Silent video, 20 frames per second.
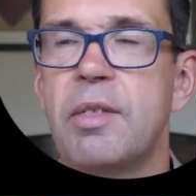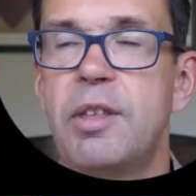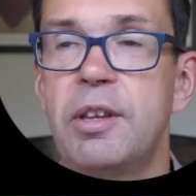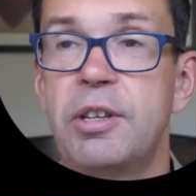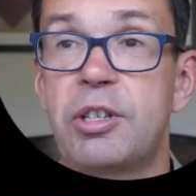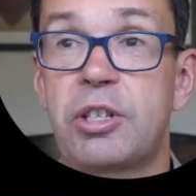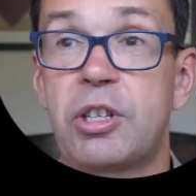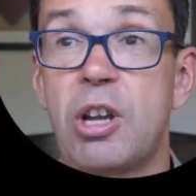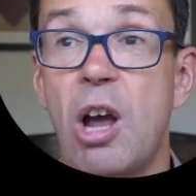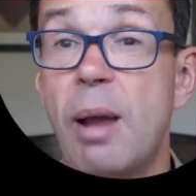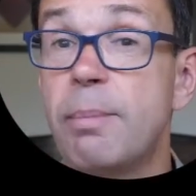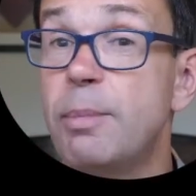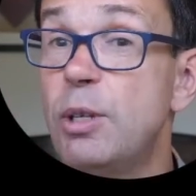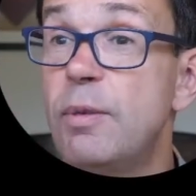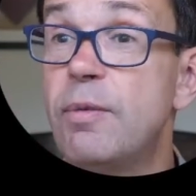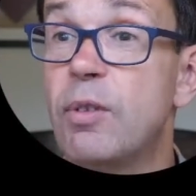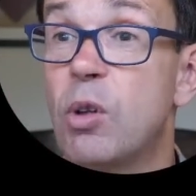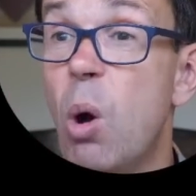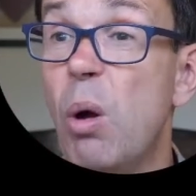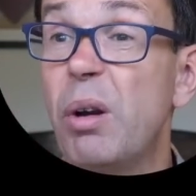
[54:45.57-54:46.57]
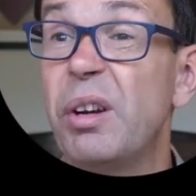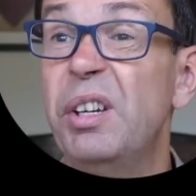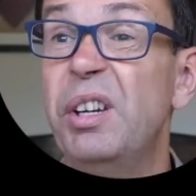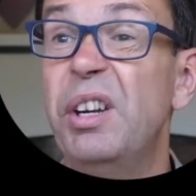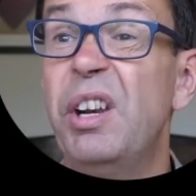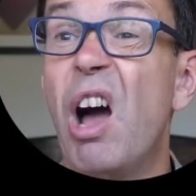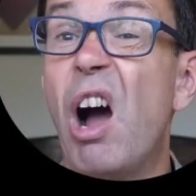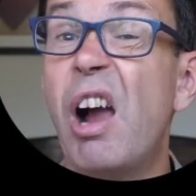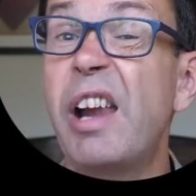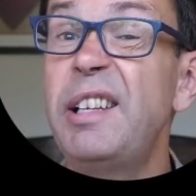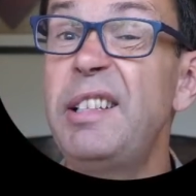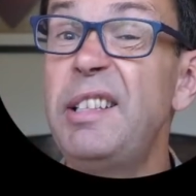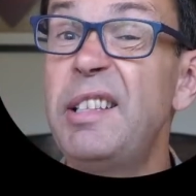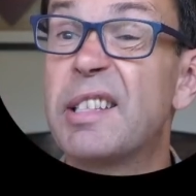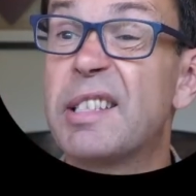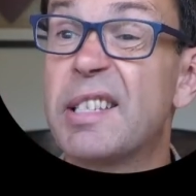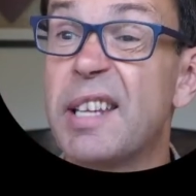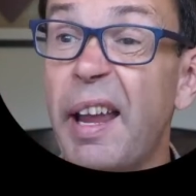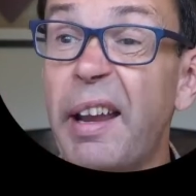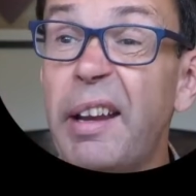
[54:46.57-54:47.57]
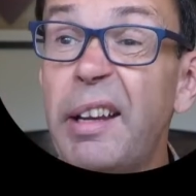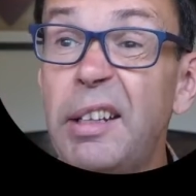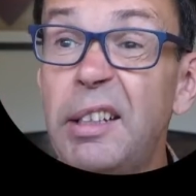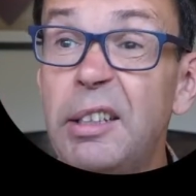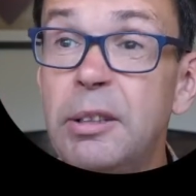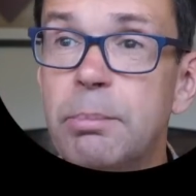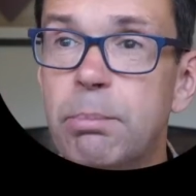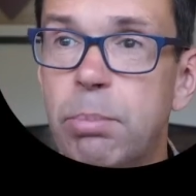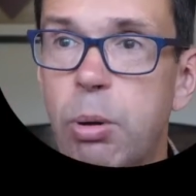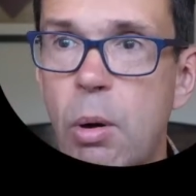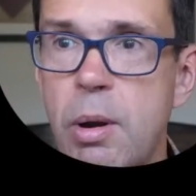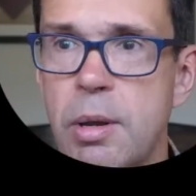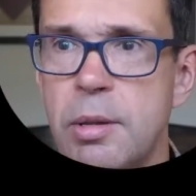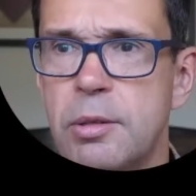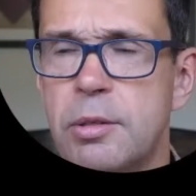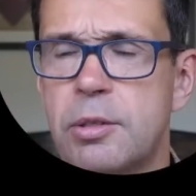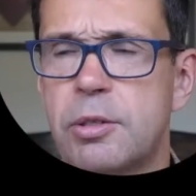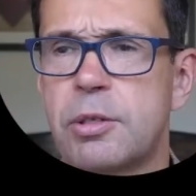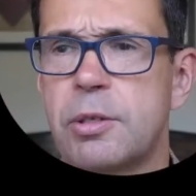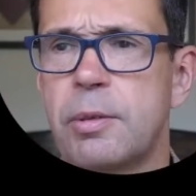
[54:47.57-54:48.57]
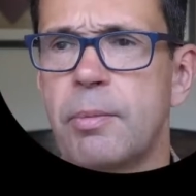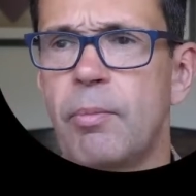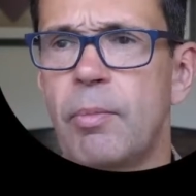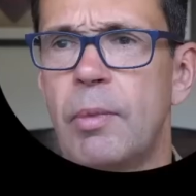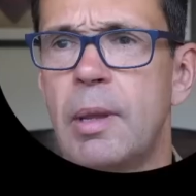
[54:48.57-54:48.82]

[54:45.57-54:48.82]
this time you've got 19 points.